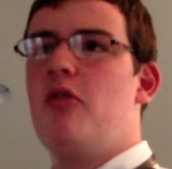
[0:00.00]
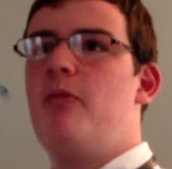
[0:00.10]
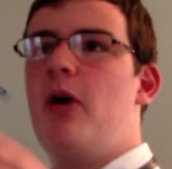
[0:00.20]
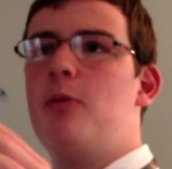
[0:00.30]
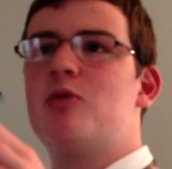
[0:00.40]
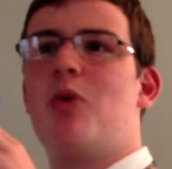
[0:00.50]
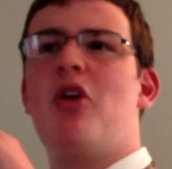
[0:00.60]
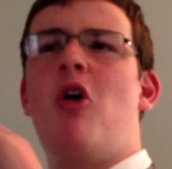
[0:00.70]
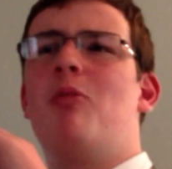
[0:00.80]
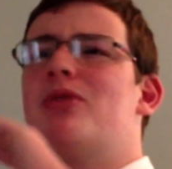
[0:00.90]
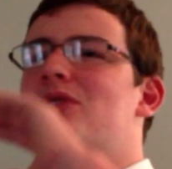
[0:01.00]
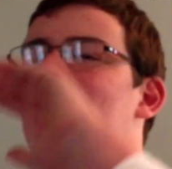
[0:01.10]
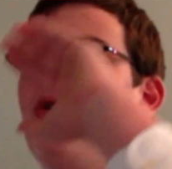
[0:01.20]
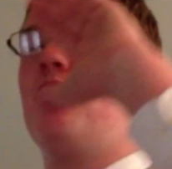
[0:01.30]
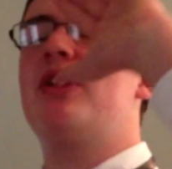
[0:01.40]
Phelps won almost
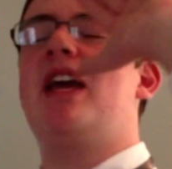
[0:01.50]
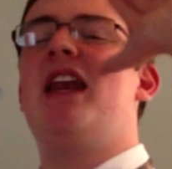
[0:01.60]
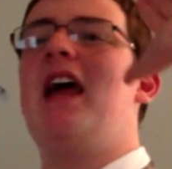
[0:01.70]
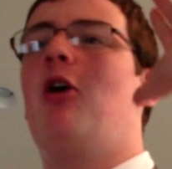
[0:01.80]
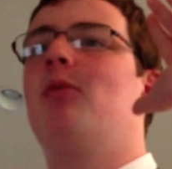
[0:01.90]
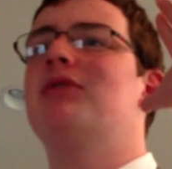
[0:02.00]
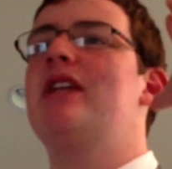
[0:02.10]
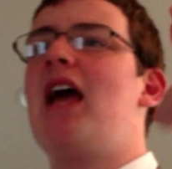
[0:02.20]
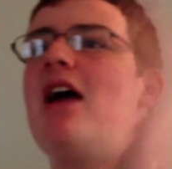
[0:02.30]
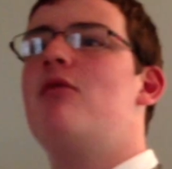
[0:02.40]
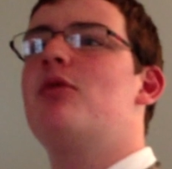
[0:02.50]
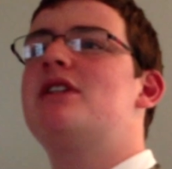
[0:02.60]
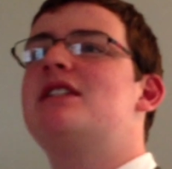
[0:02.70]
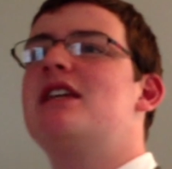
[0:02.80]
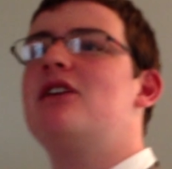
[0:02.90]
gold in almost every
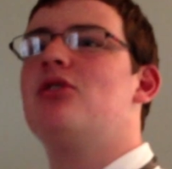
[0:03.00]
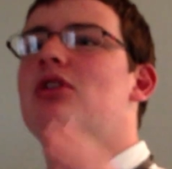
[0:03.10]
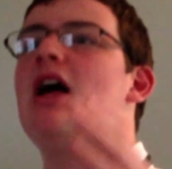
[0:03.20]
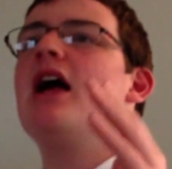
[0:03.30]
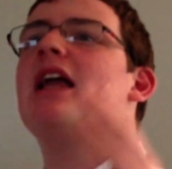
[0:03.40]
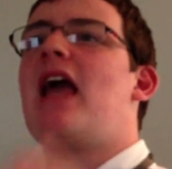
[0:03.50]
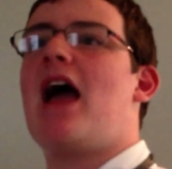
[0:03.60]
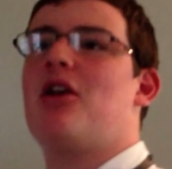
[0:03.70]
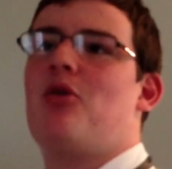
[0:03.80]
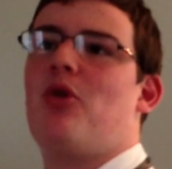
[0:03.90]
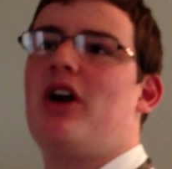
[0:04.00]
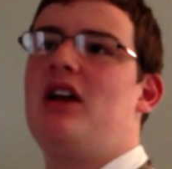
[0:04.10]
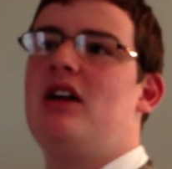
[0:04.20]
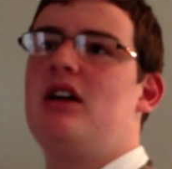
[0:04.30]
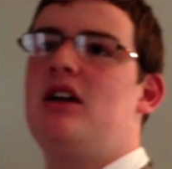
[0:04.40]
single category,
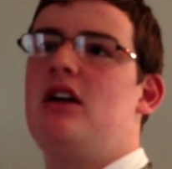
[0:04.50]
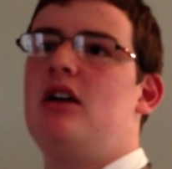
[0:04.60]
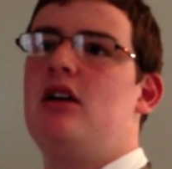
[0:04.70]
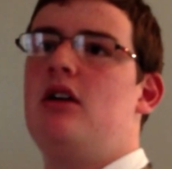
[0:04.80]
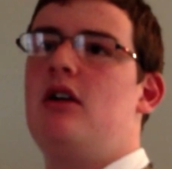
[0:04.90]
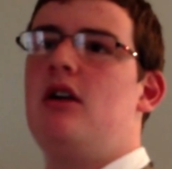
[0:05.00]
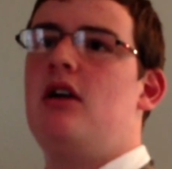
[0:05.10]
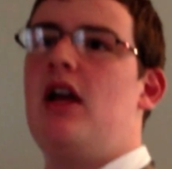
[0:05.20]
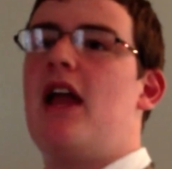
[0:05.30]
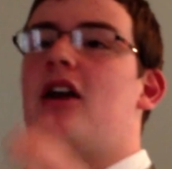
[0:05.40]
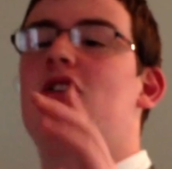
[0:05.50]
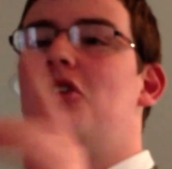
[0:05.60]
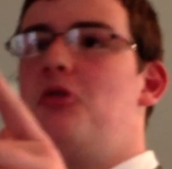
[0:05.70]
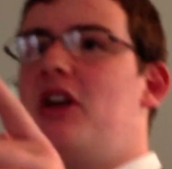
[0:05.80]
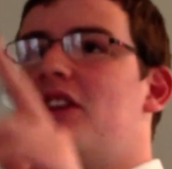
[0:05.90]

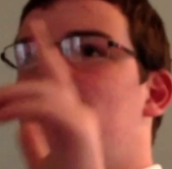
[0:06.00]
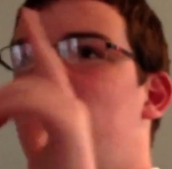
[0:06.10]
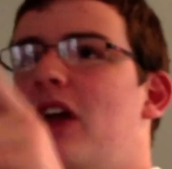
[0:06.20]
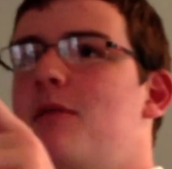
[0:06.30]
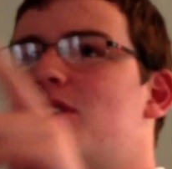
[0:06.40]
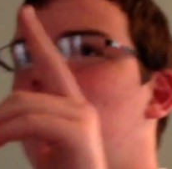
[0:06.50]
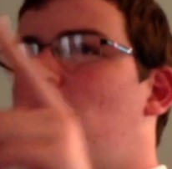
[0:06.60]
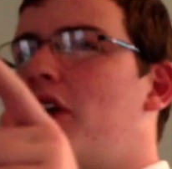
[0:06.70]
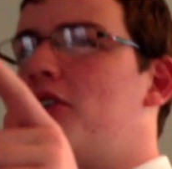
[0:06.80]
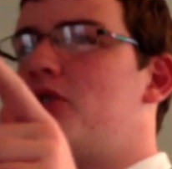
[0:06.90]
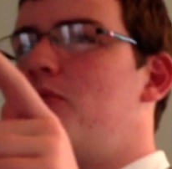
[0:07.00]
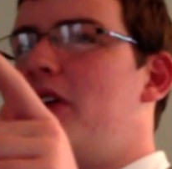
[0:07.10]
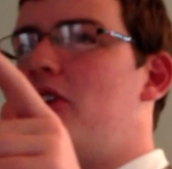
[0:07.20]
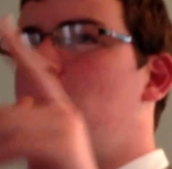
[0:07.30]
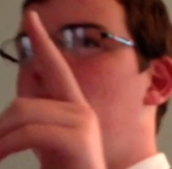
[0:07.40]
including the famous
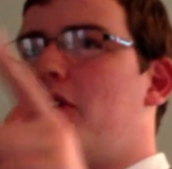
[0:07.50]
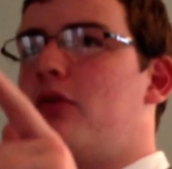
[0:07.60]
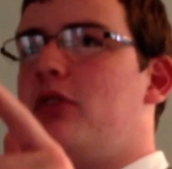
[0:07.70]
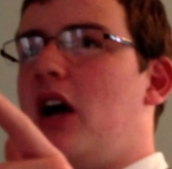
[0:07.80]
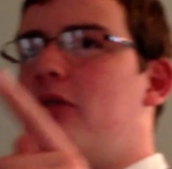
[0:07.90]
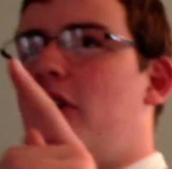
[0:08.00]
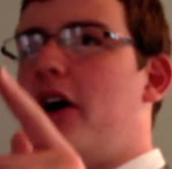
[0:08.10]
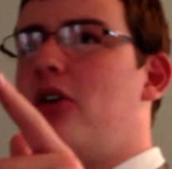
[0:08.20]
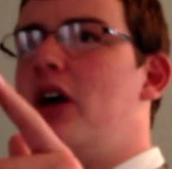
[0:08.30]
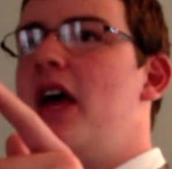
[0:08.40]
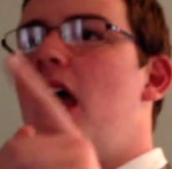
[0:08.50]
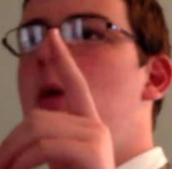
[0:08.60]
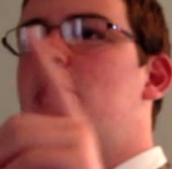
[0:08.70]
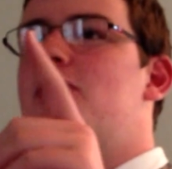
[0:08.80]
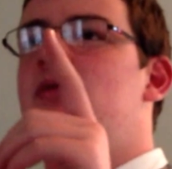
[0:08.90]
100-meter butterfly final,
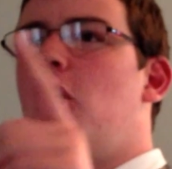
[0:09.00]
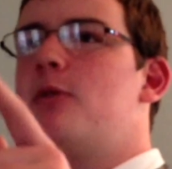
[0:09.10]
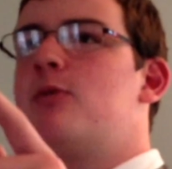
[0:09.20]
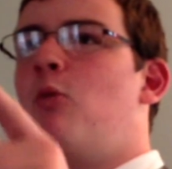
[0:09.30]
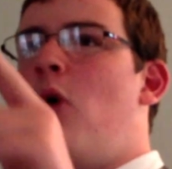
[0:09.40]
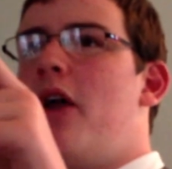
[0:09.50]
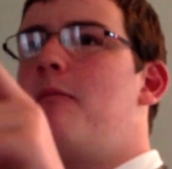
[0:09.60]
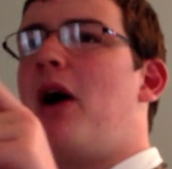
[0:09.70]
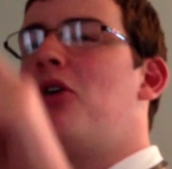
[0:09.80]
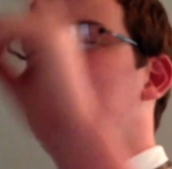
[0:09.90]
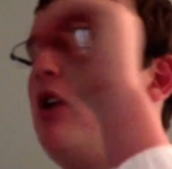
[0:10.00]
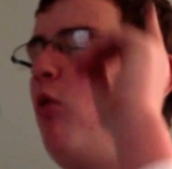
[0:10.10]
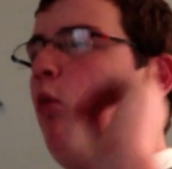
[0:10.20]
in which Phelps won by only